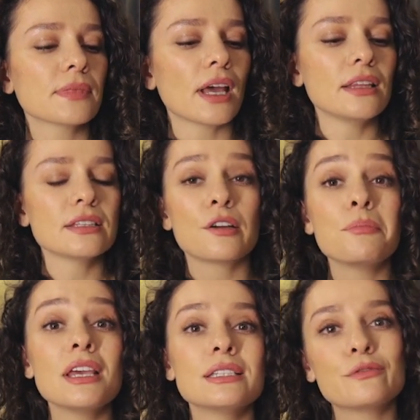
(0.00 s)
And these are
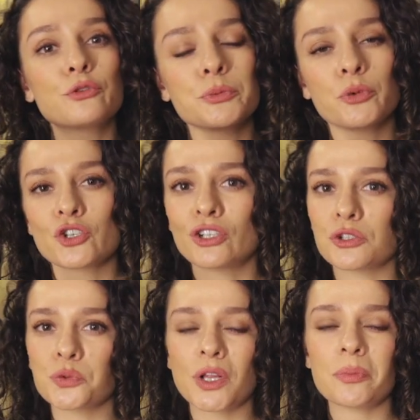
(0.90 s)
amazing for Portugal
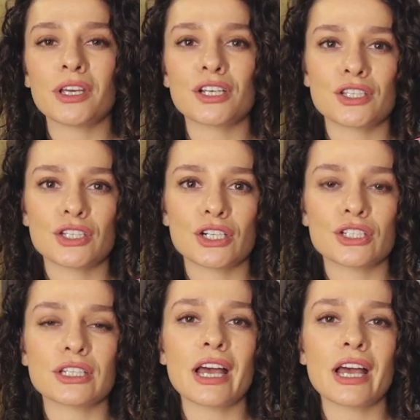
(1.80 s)
as well because there's,